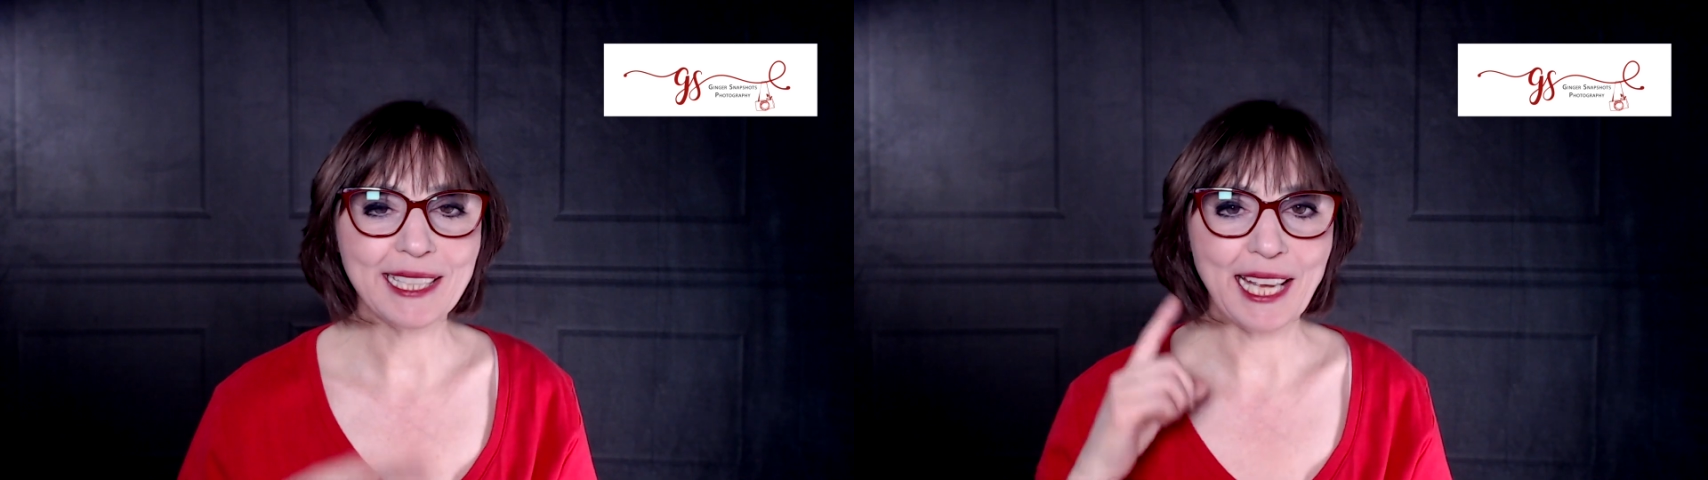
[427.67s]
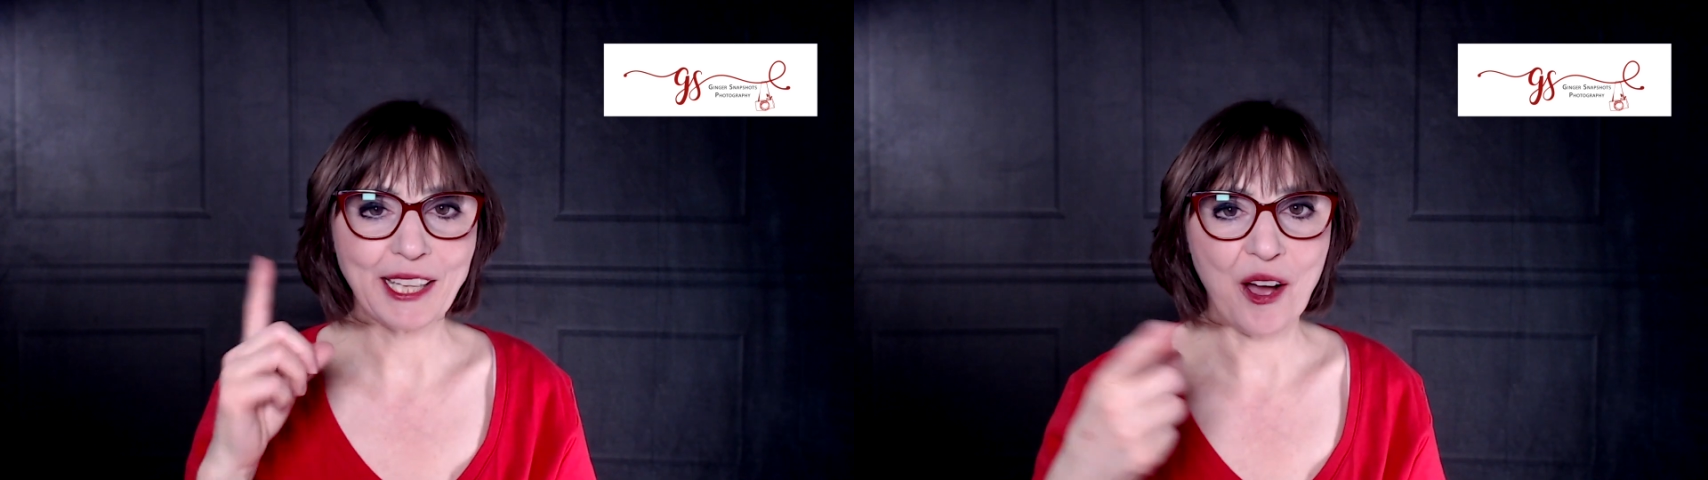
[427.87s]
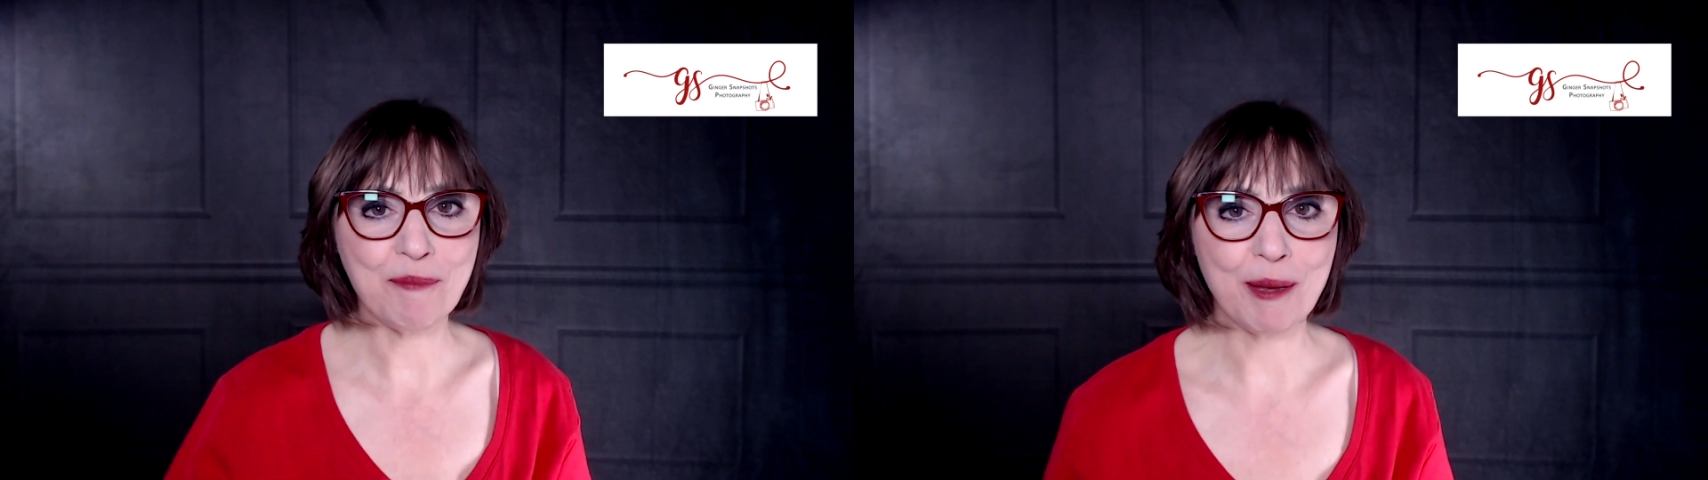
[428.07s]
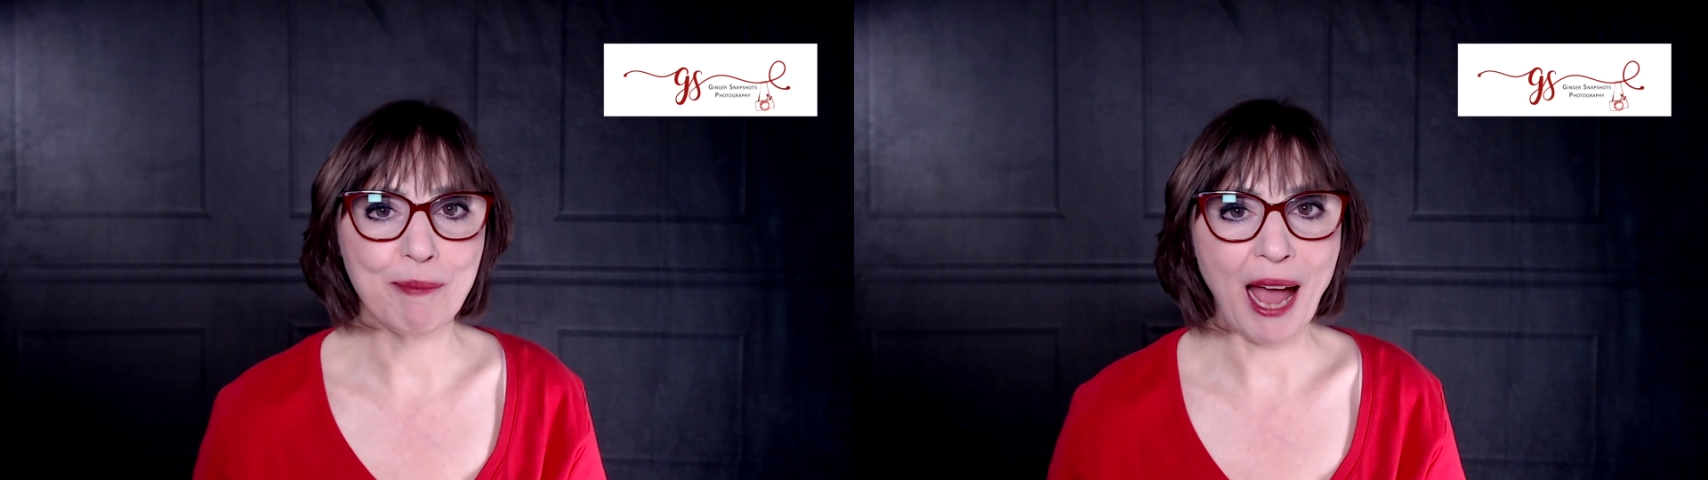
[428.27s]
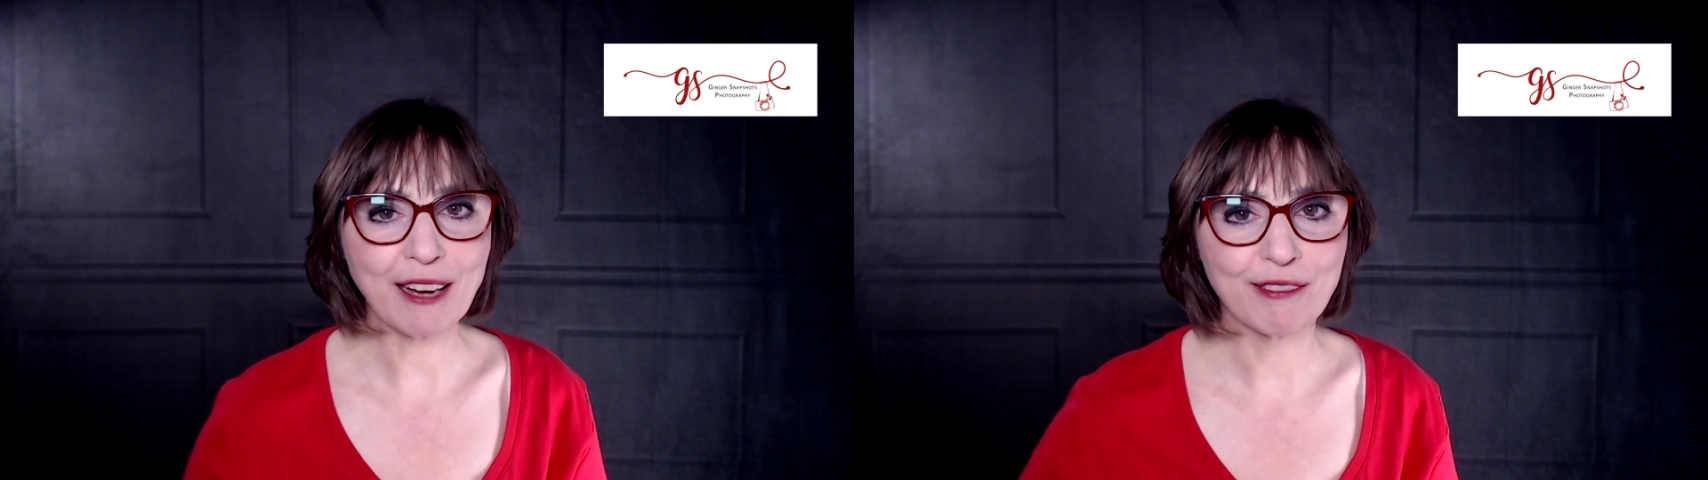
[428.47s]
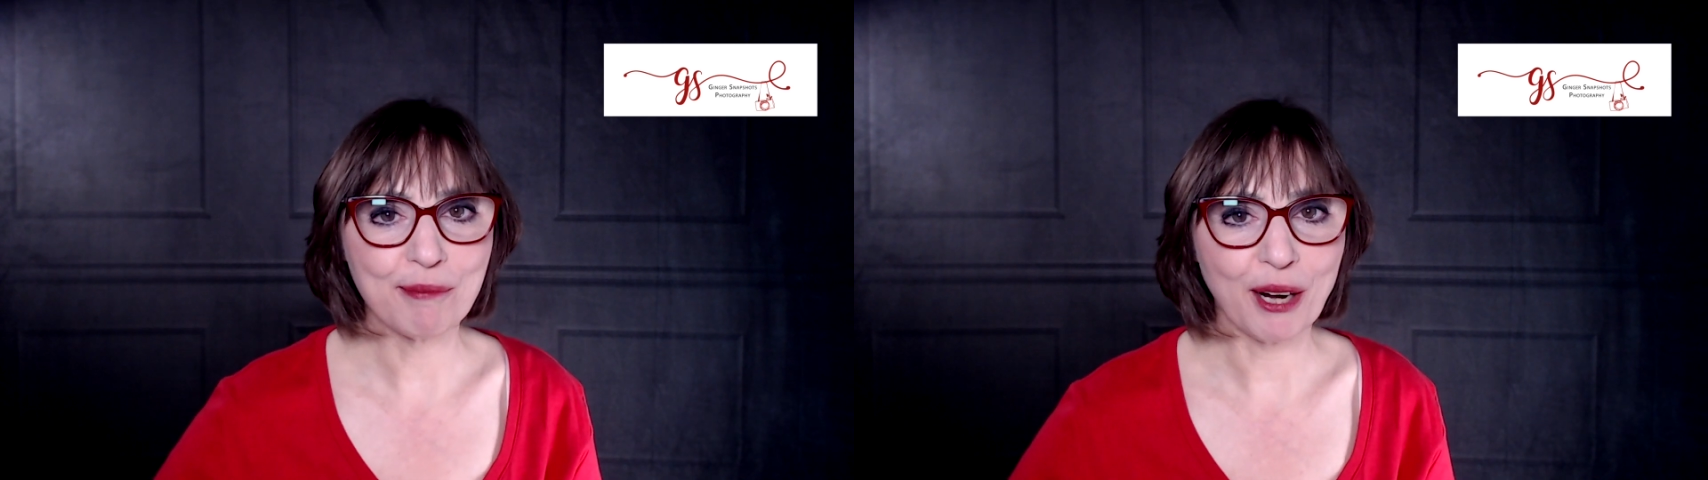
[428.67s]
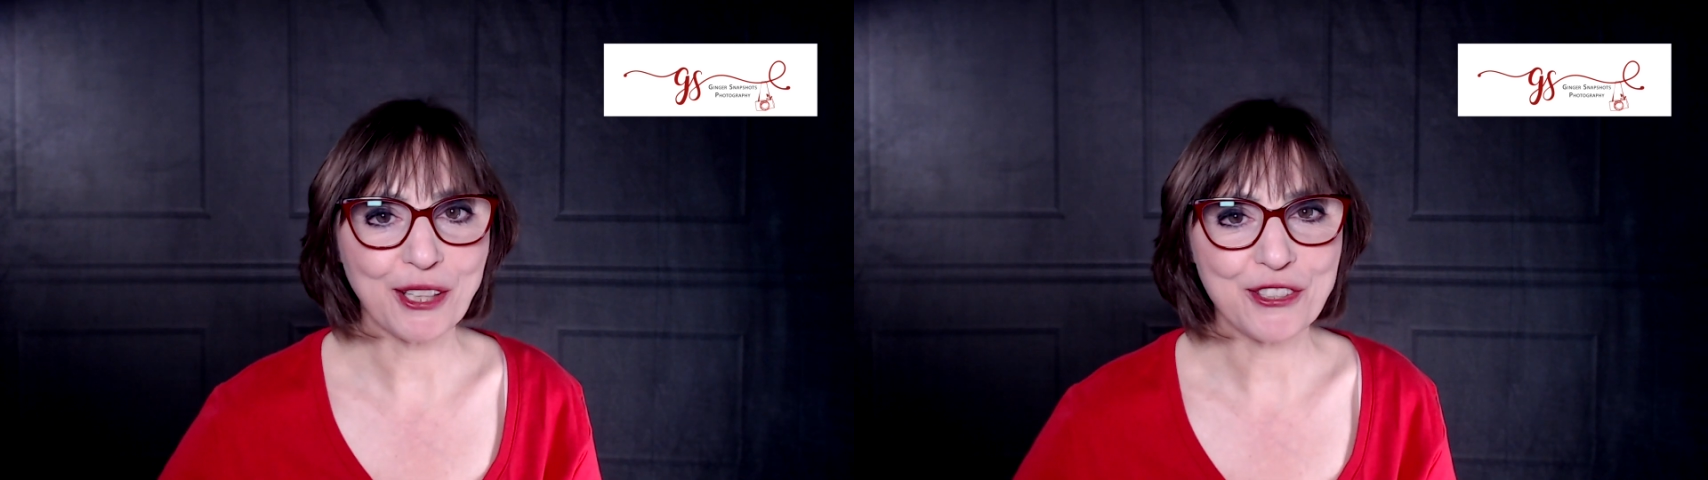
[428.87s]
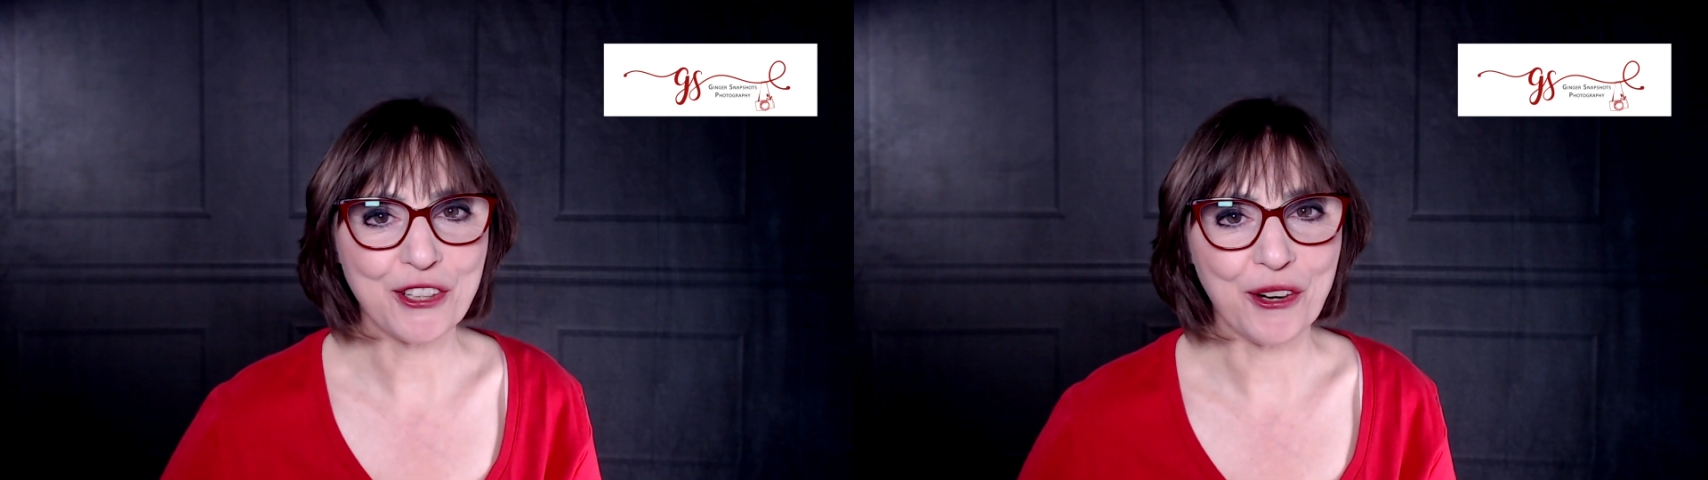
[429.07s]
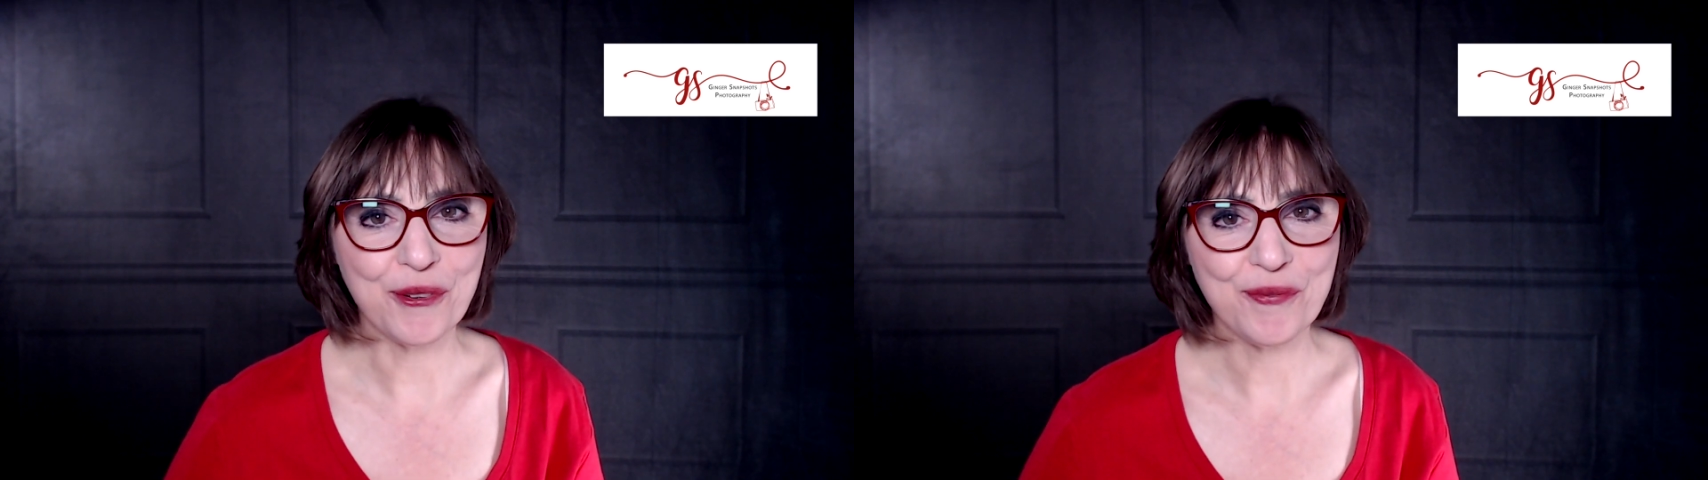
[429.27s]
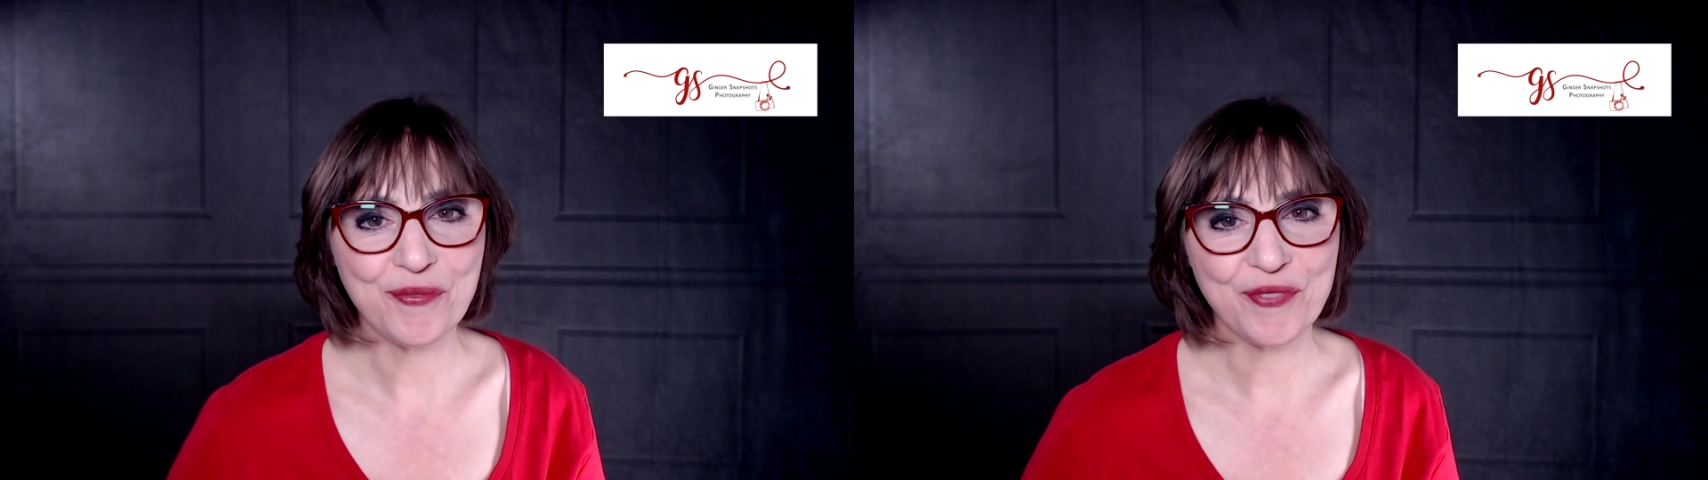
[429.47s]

and I'll be back for part 2.